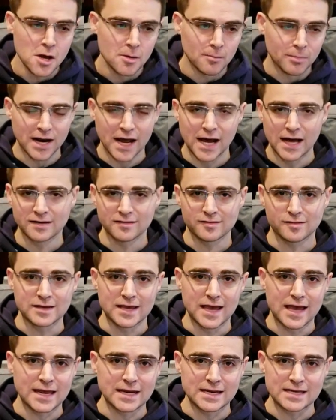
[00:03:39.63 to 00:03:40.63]
But
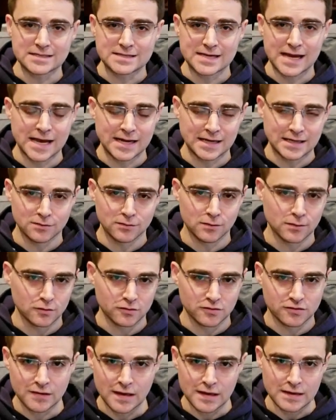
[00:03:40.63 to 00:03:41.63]
honestly, any tiny little
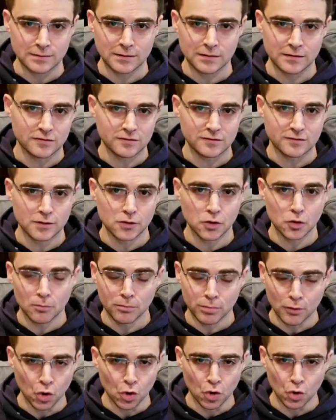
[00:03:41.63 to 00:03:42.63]
stainless steel
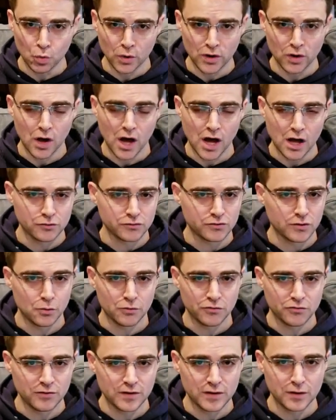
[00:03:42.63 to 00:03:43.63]
bowl will also
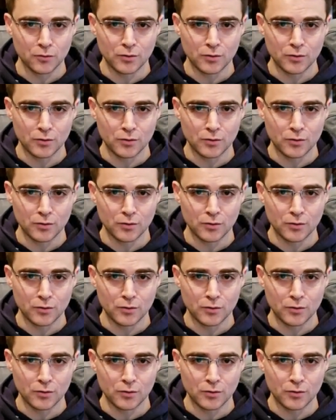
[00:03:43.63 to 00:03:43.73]
fit